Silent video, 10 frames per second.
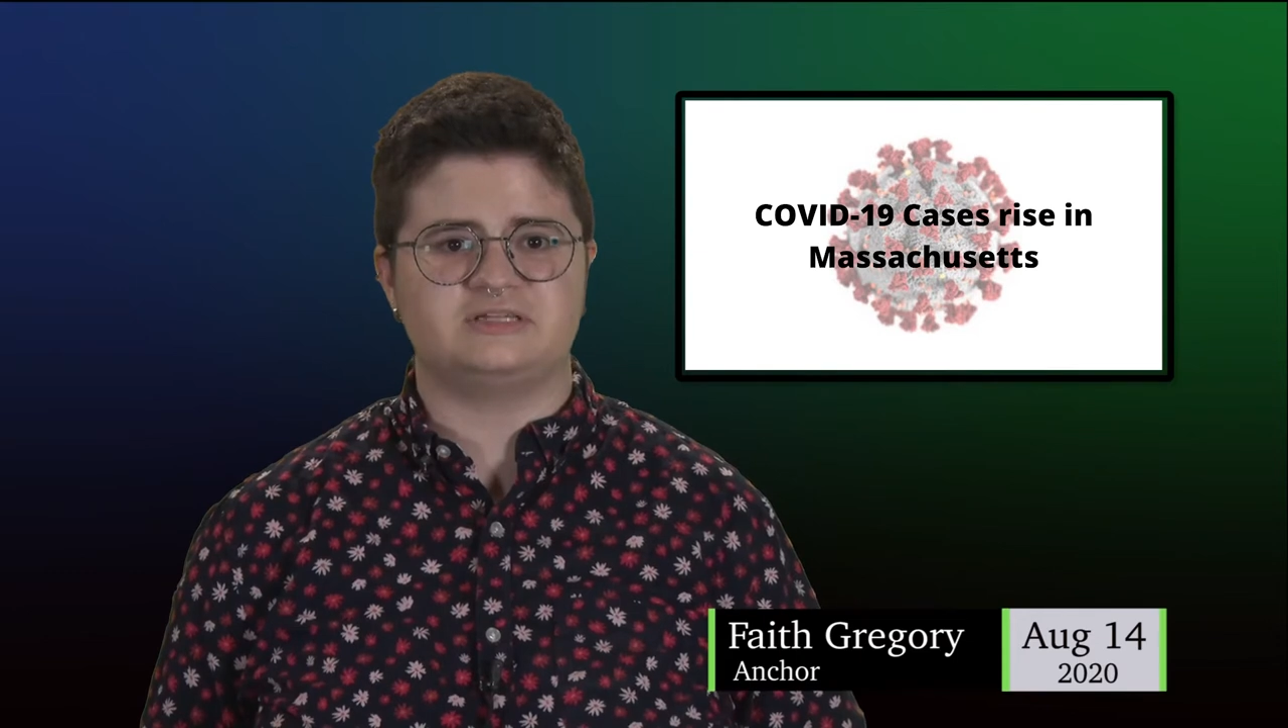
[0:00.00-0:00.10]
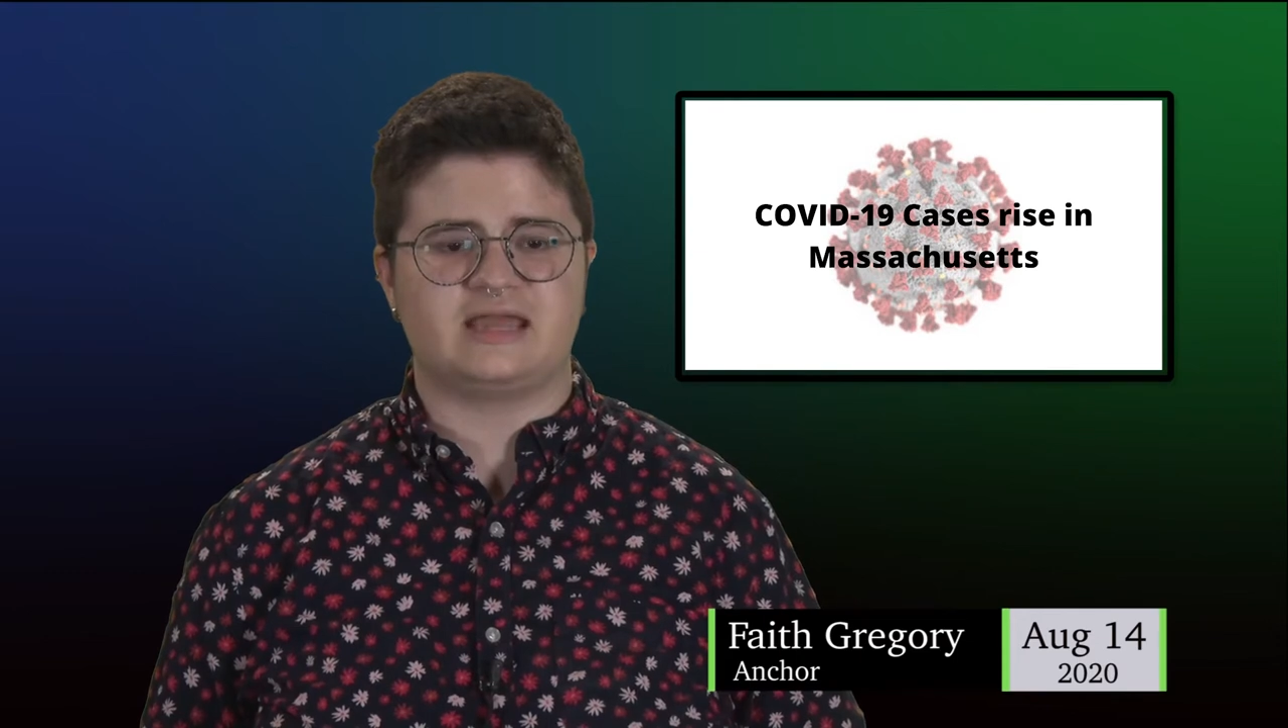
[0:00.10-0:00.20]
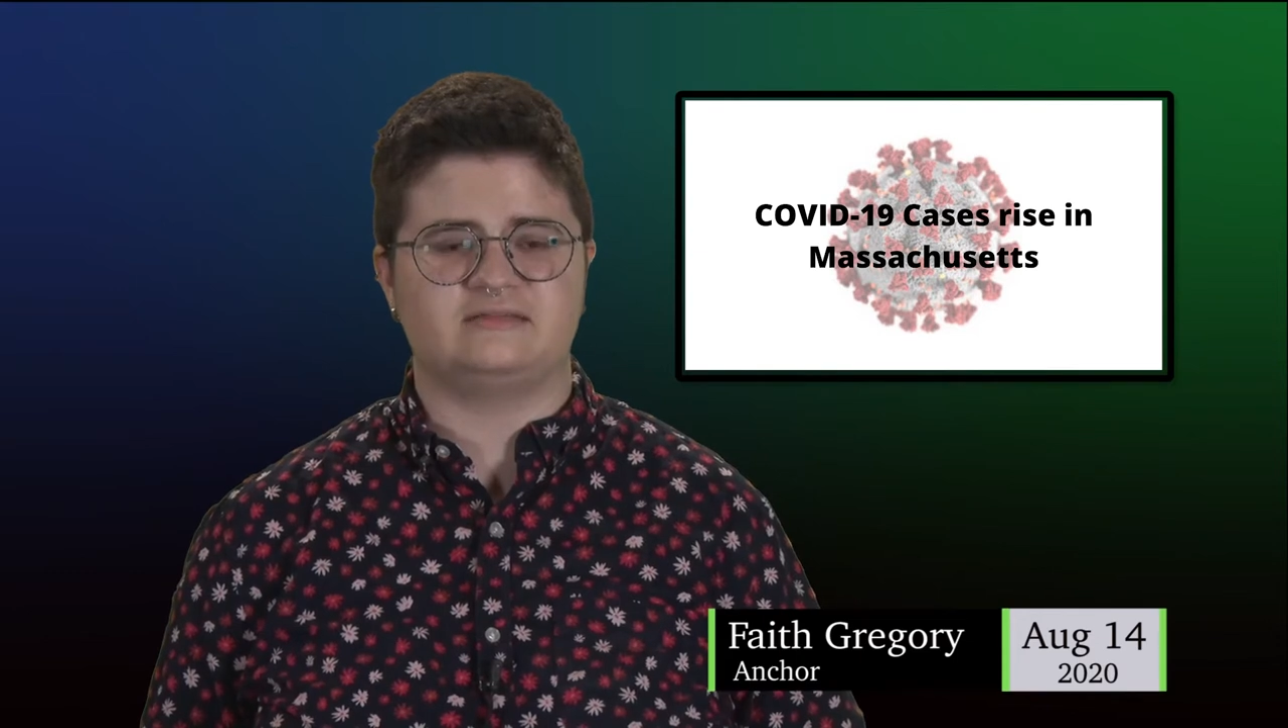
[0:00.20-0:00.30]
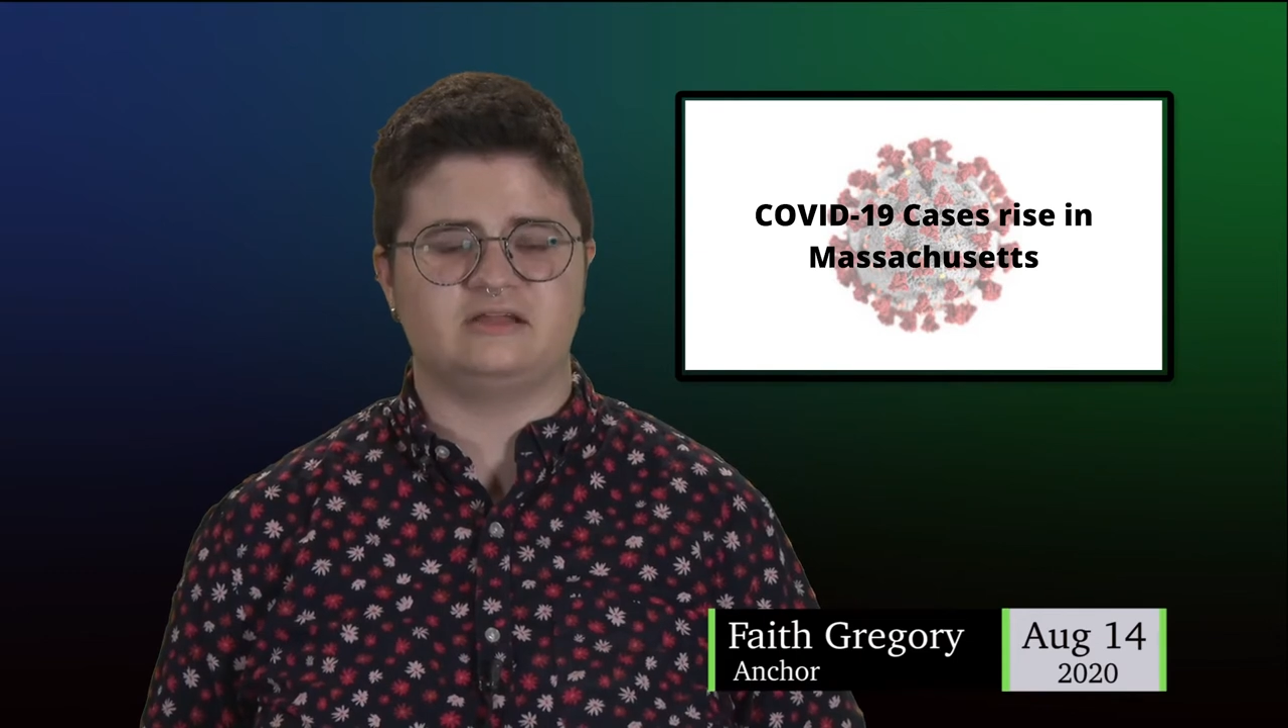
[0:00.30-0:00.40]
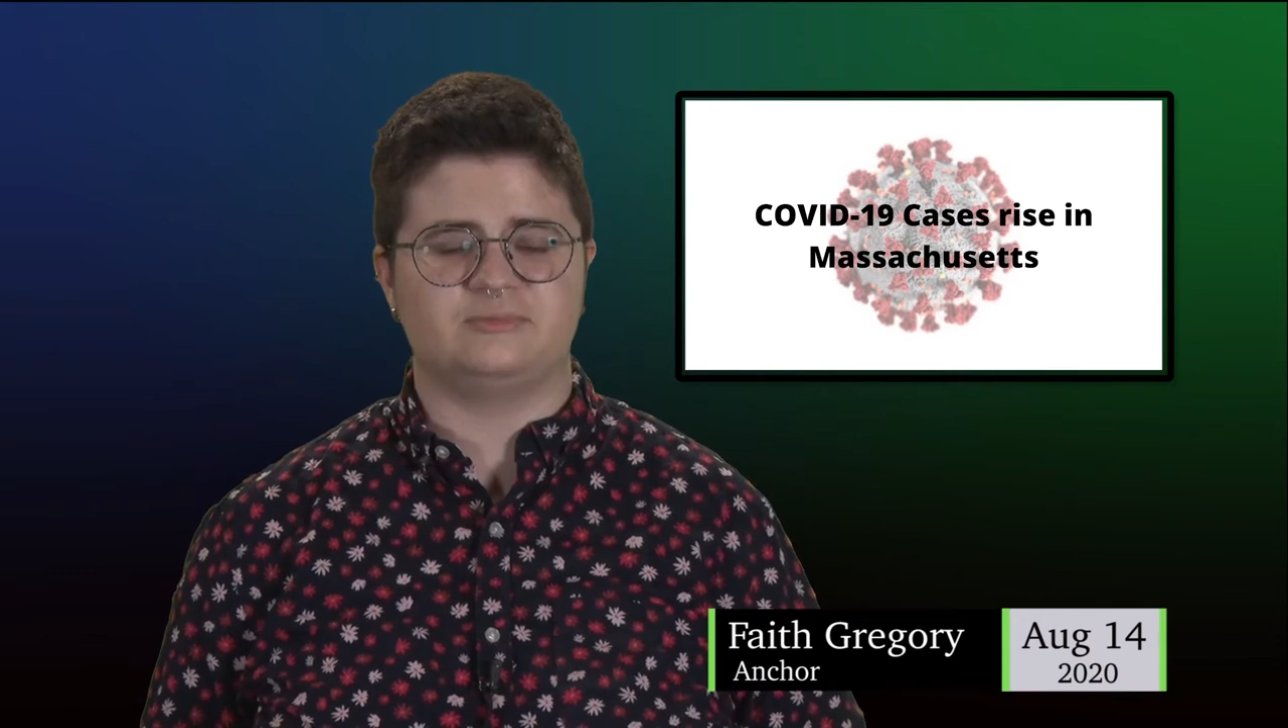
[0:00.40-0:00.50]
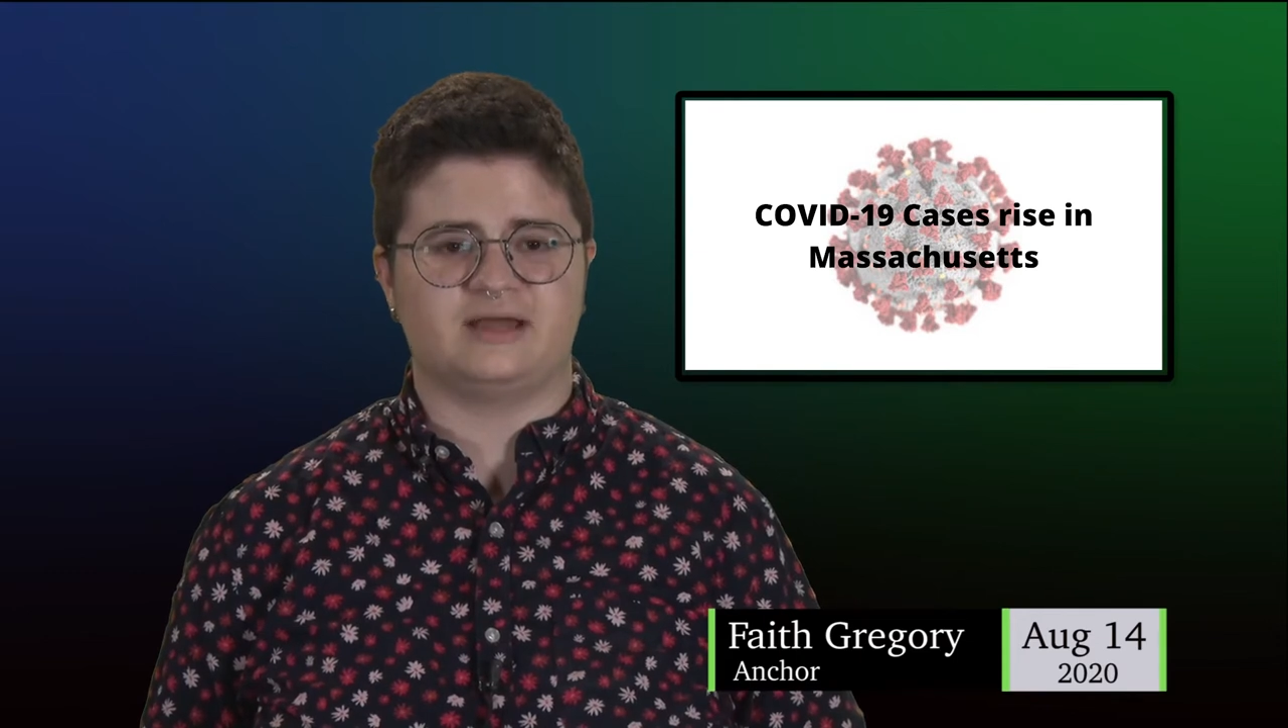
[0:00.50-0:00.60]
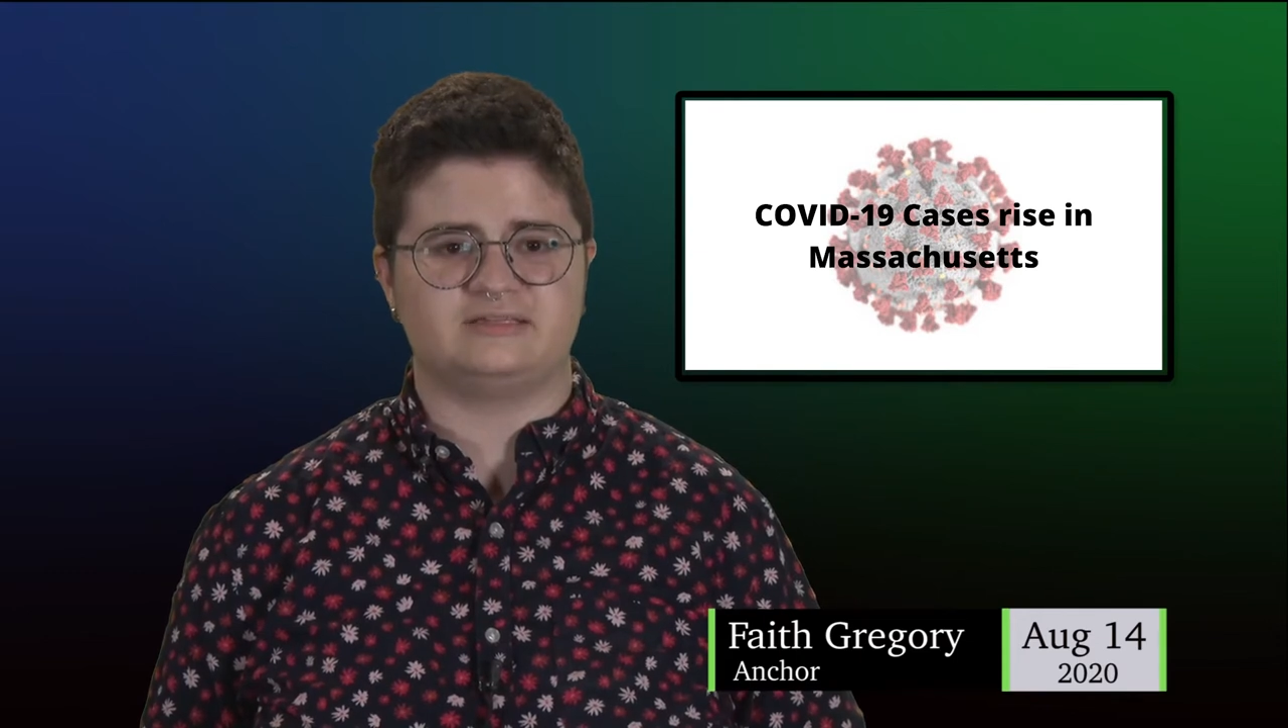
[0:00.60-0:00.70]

and nearby